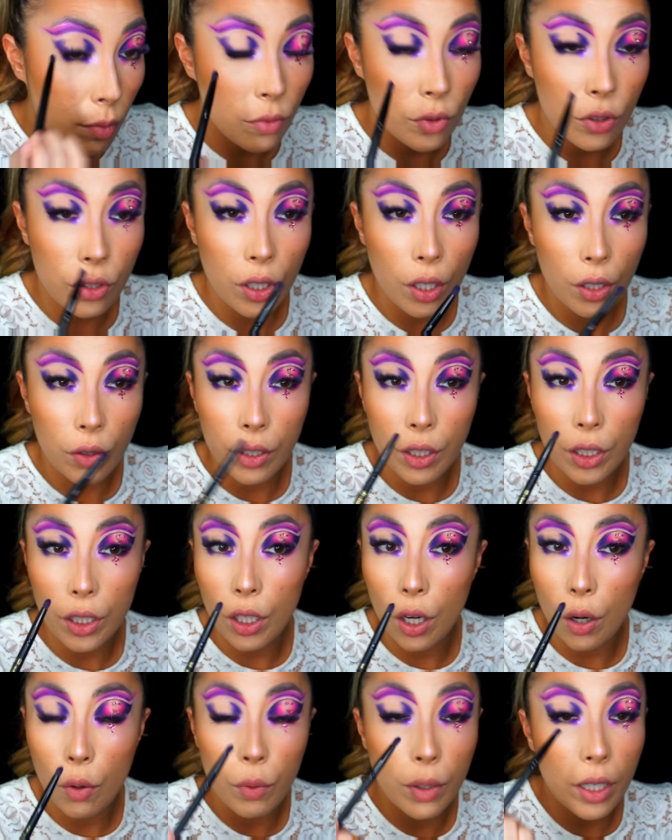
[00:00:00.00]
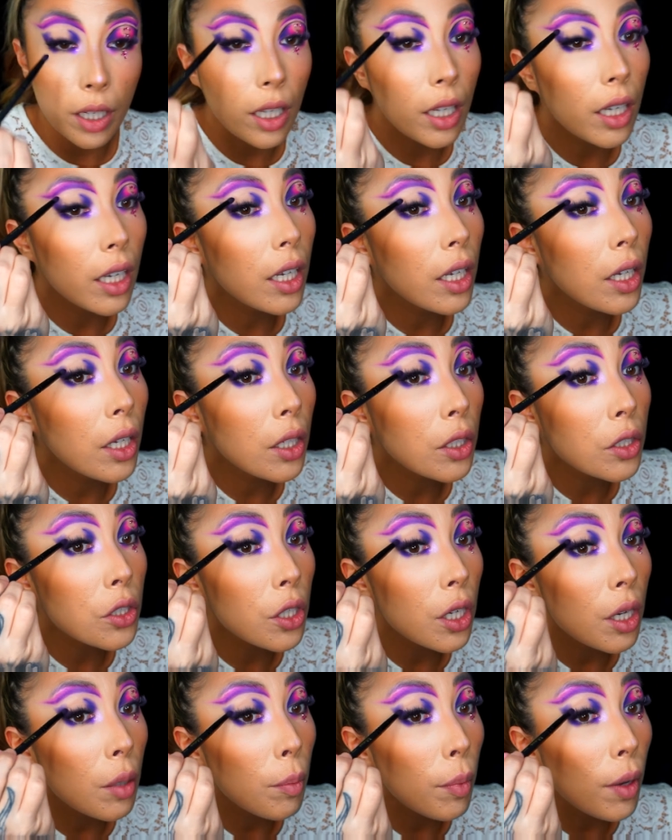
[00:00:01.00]
just kind of going
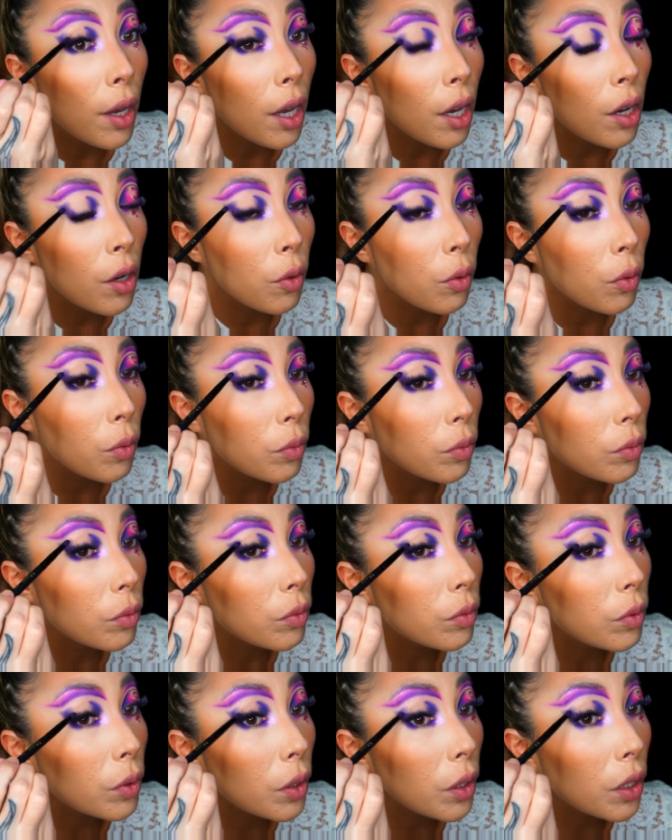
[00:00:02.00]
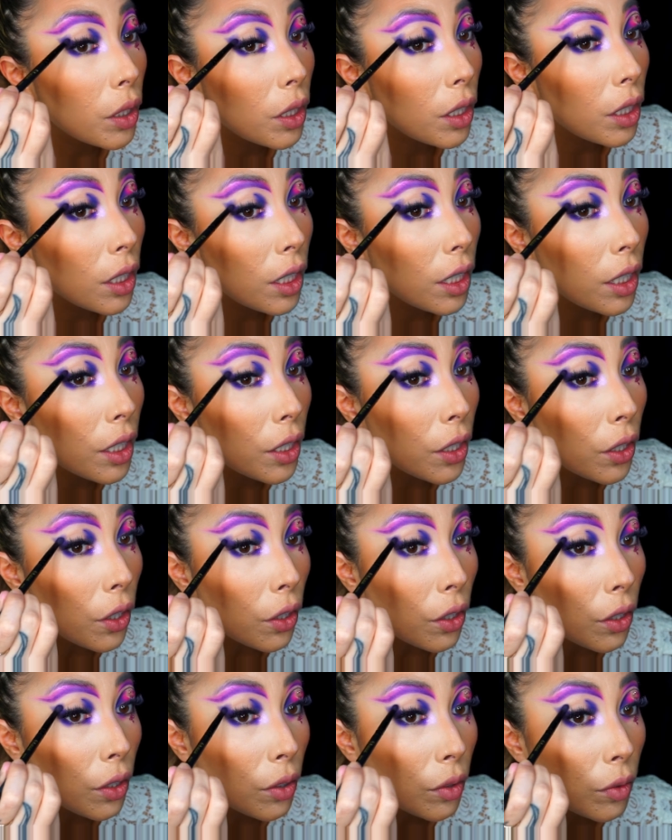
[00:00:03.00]
into about
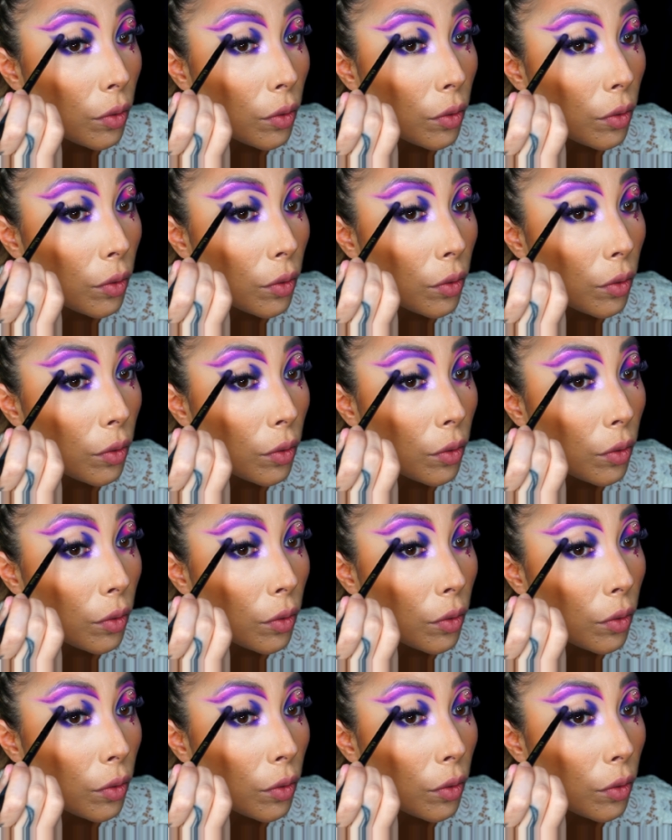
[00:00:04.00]
here.